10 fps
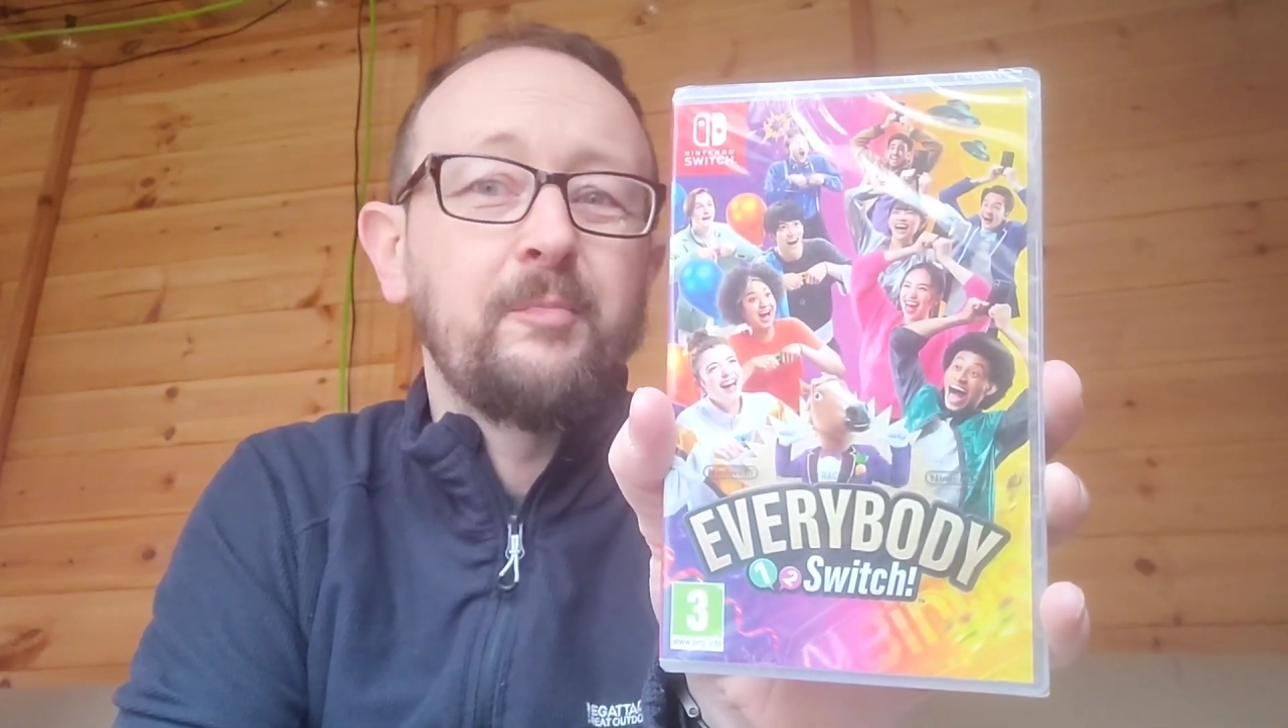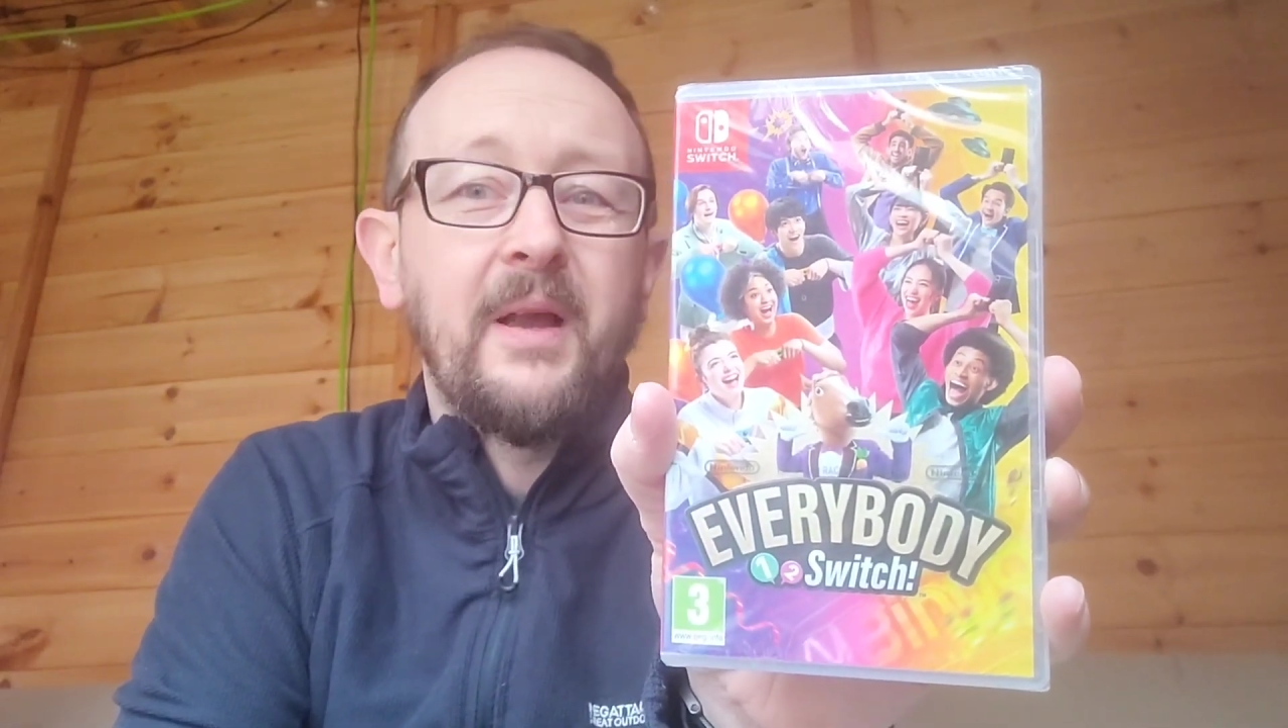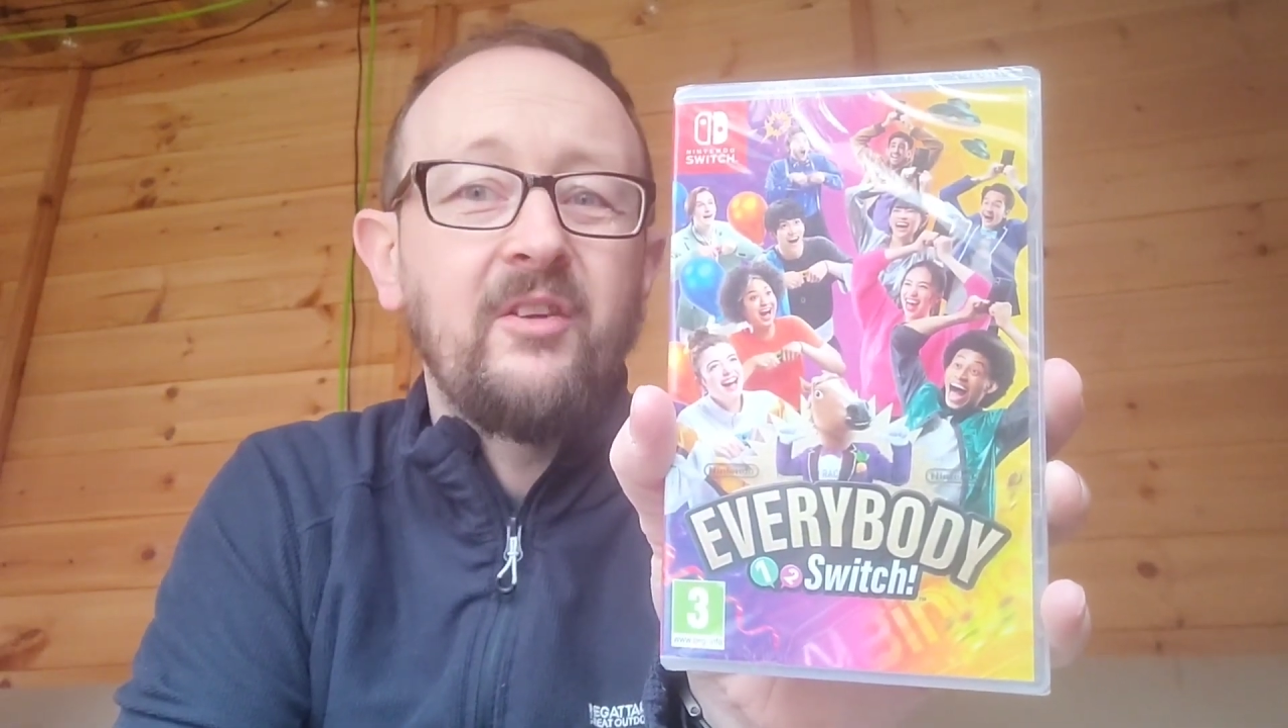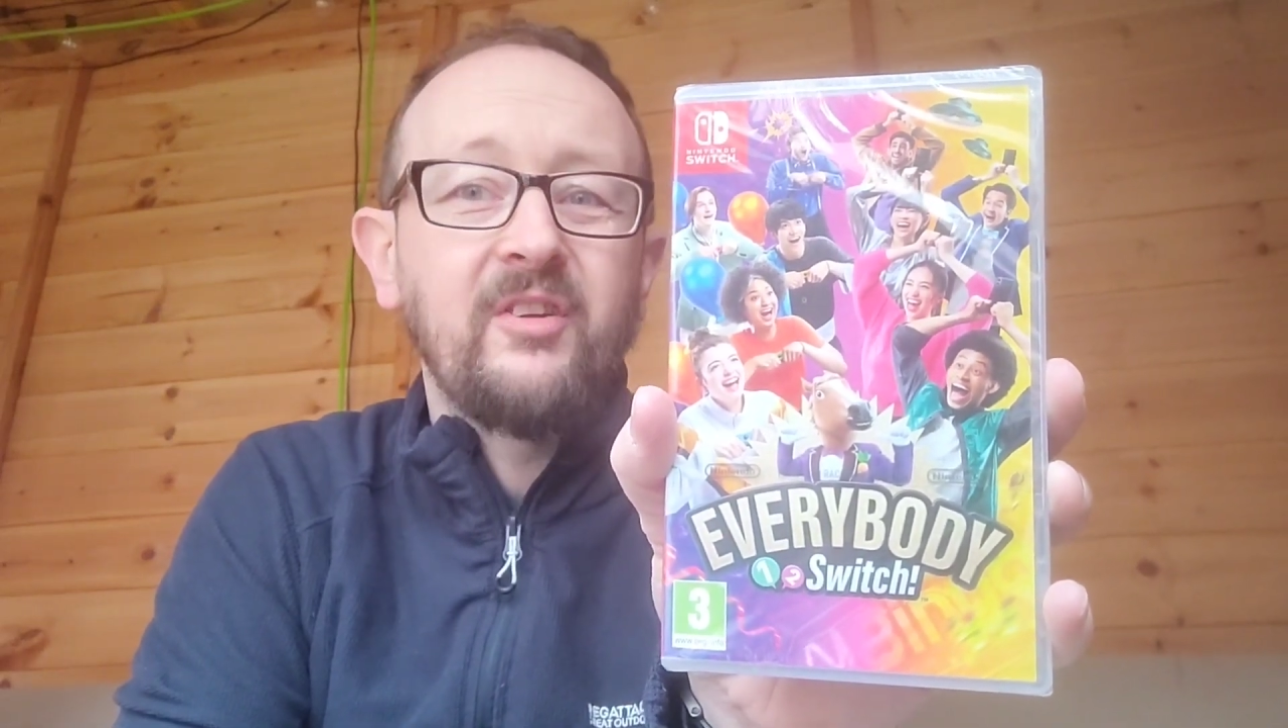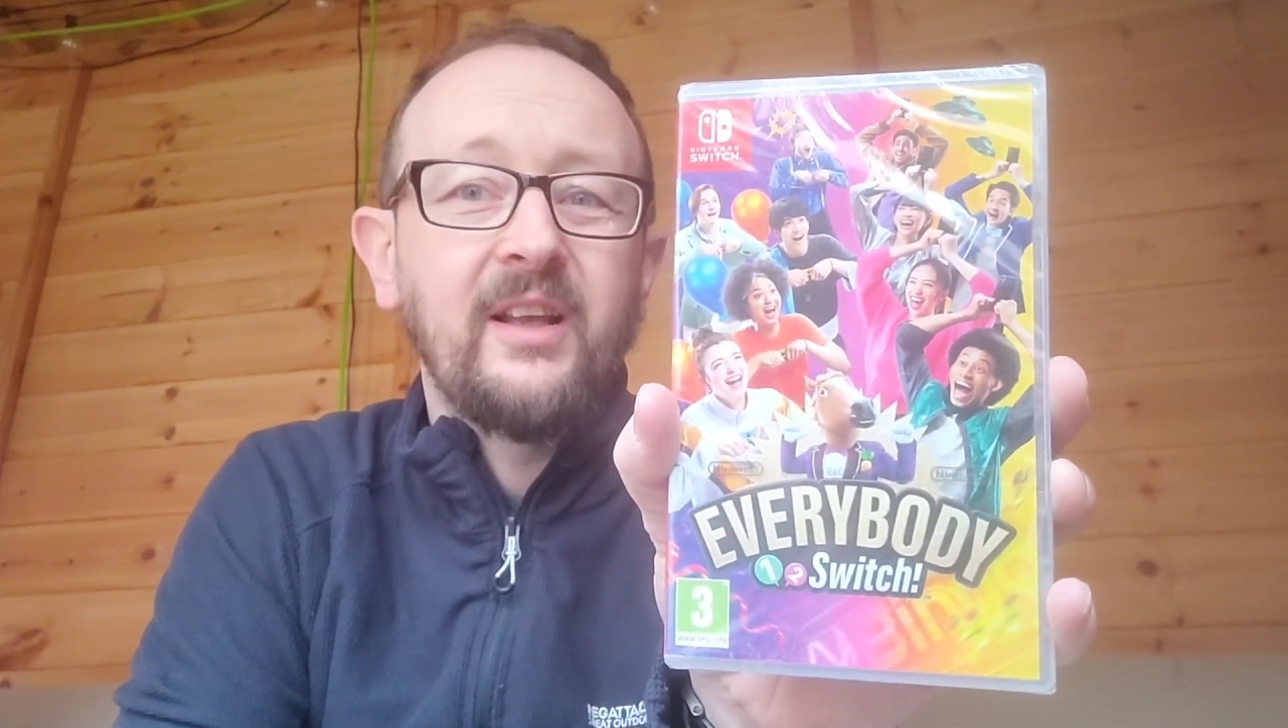
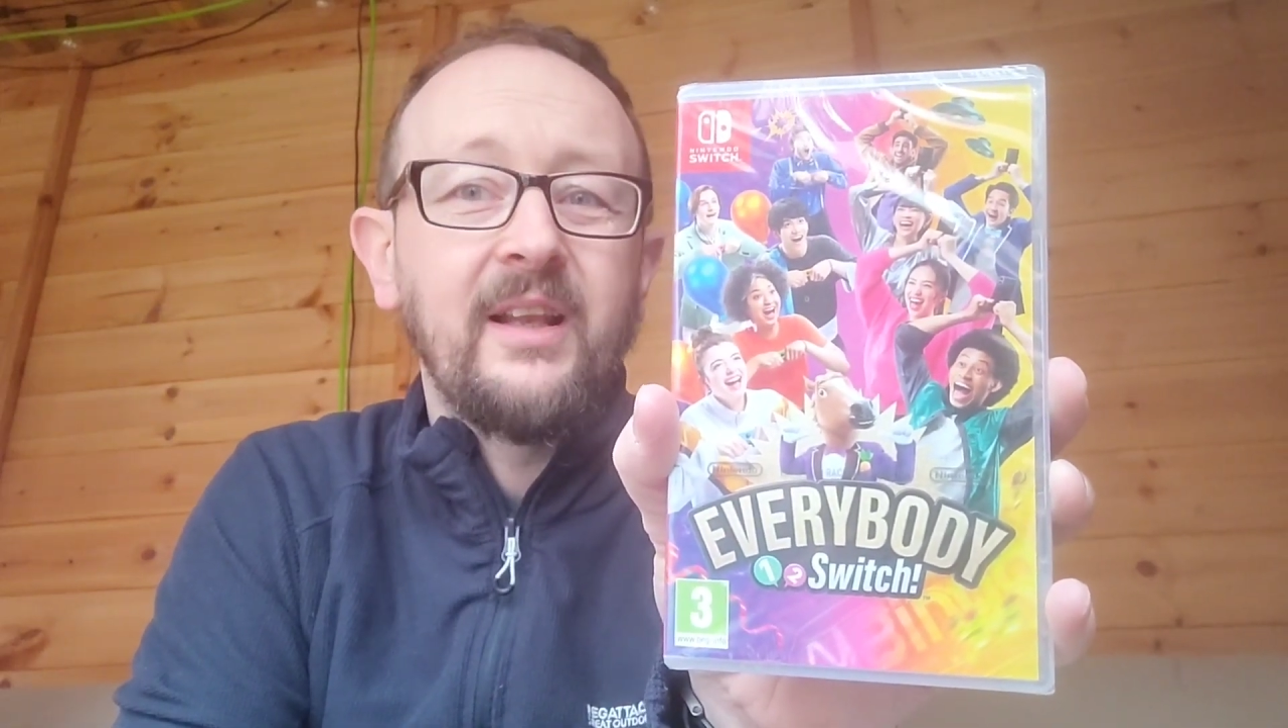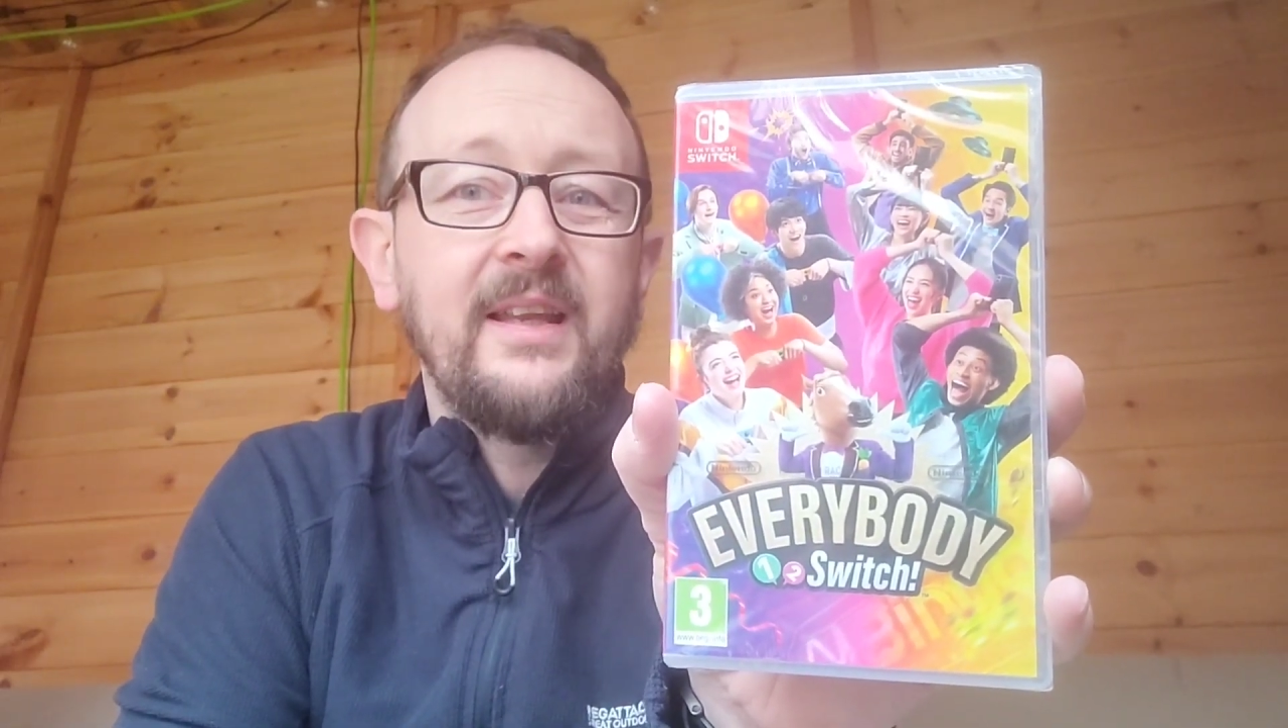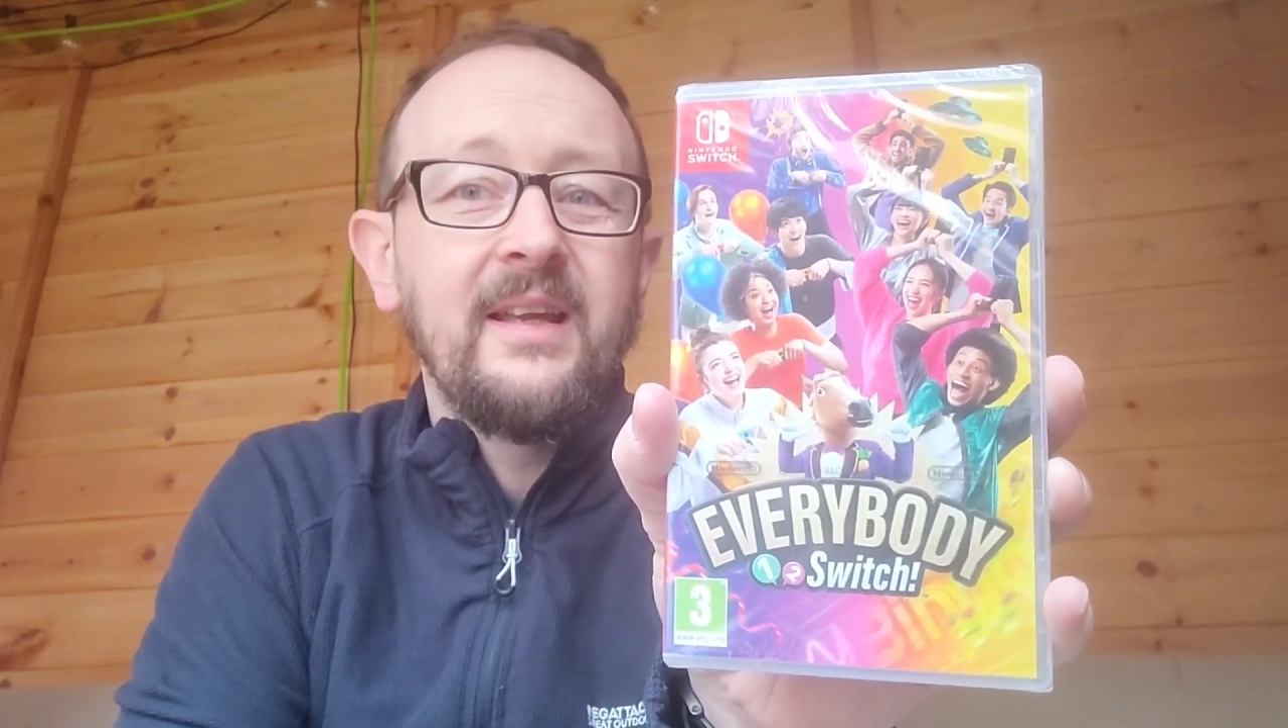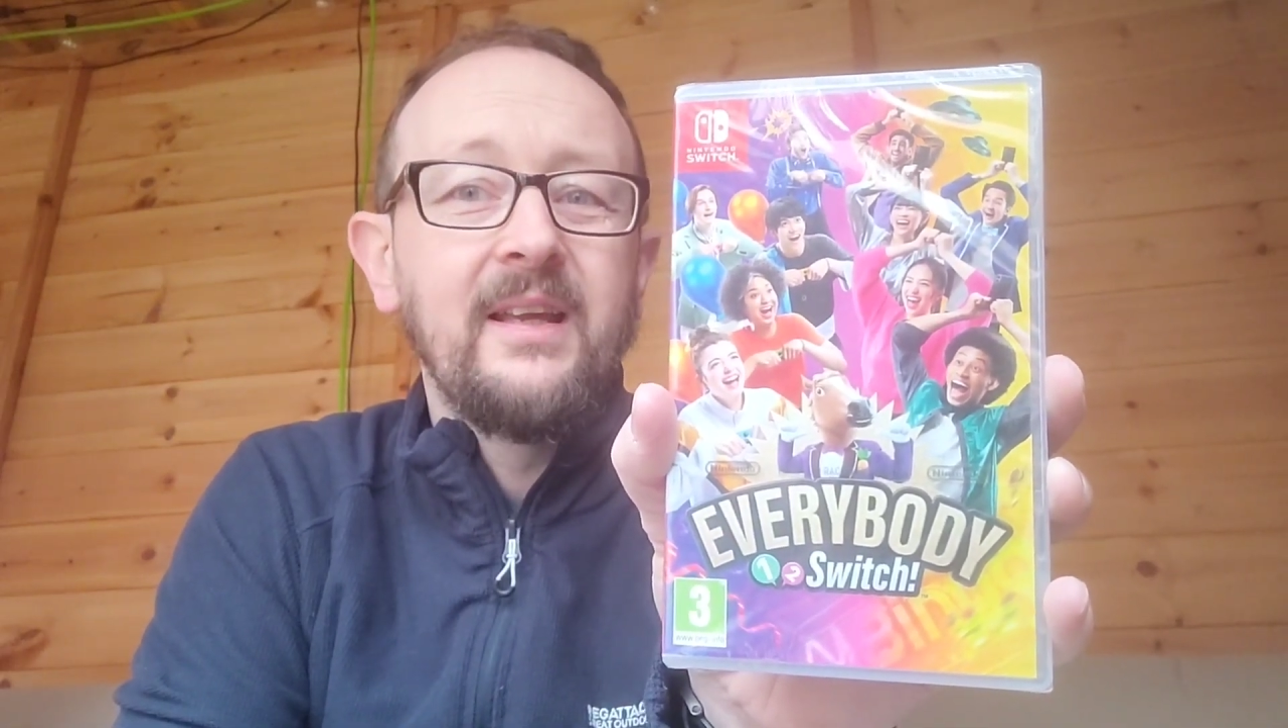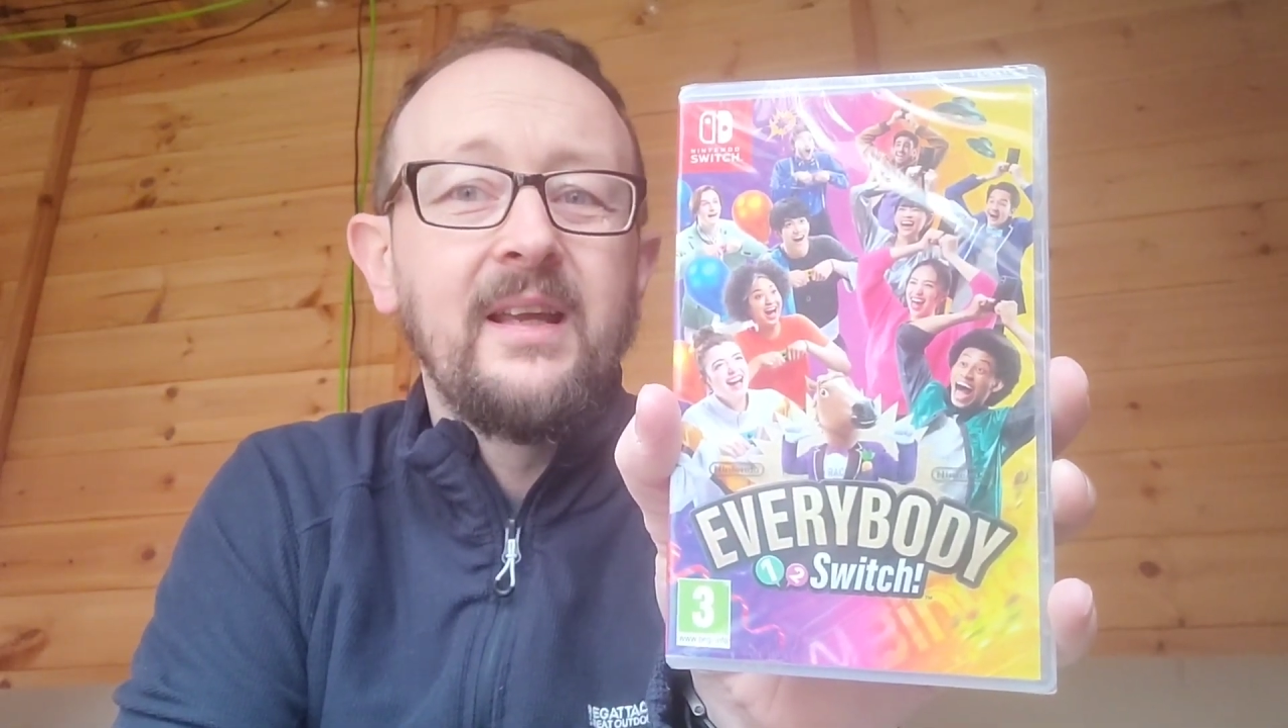basically.